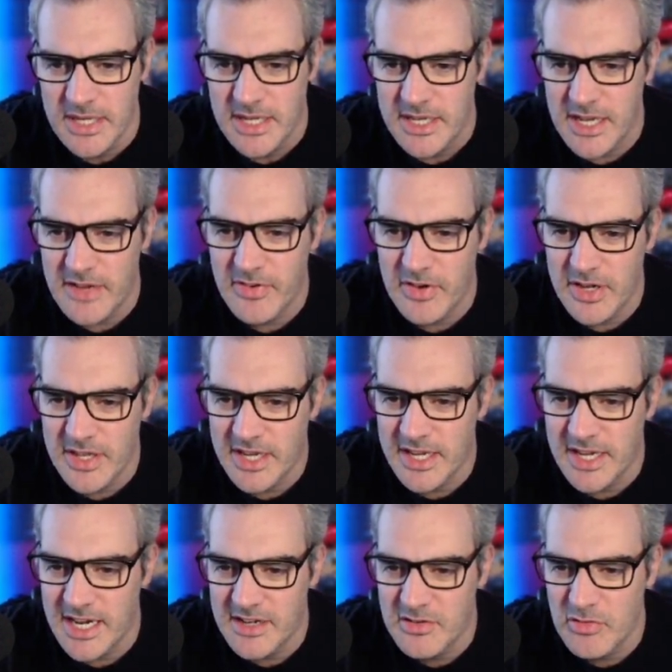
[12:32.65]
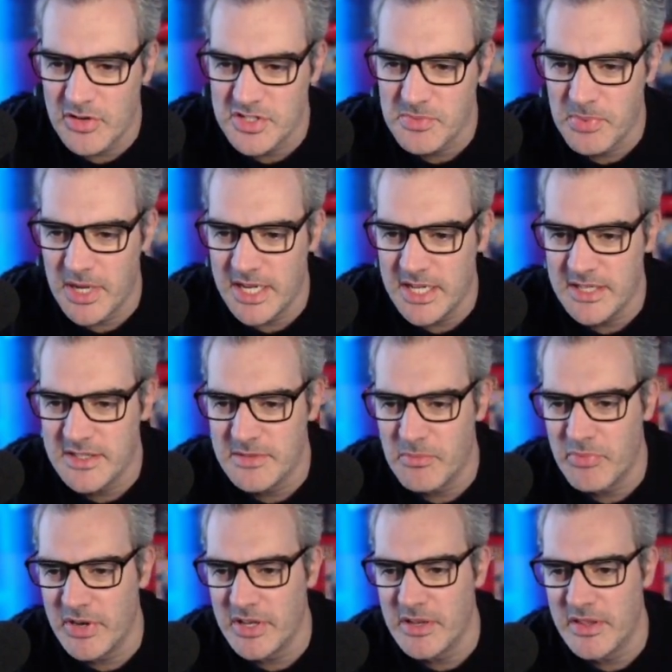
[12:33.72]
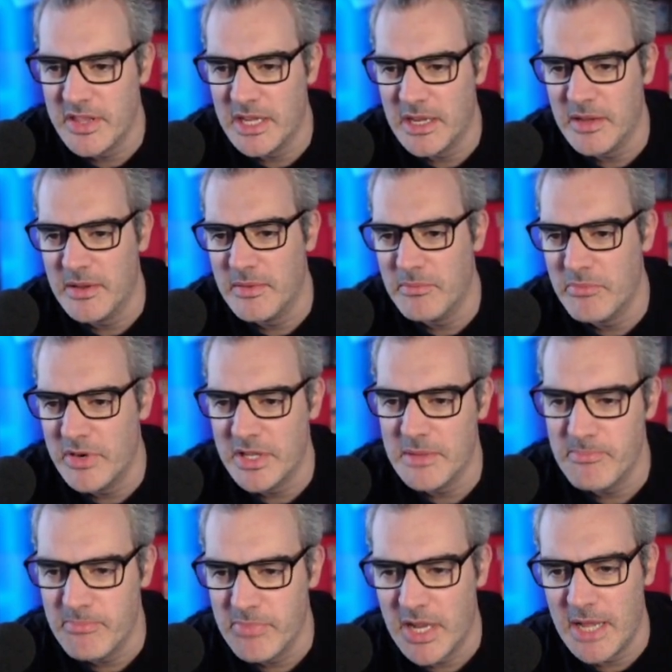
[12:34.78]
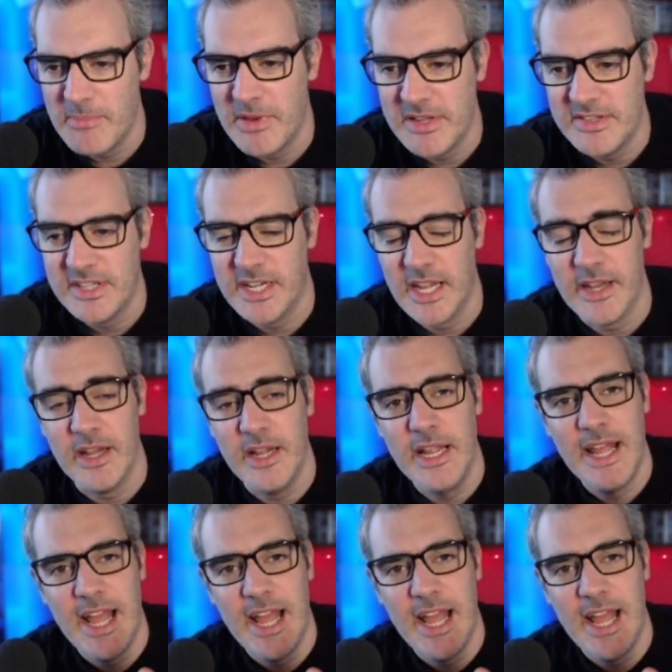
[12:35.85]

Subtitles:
Now, if only they can add cross-play, bring the player base together.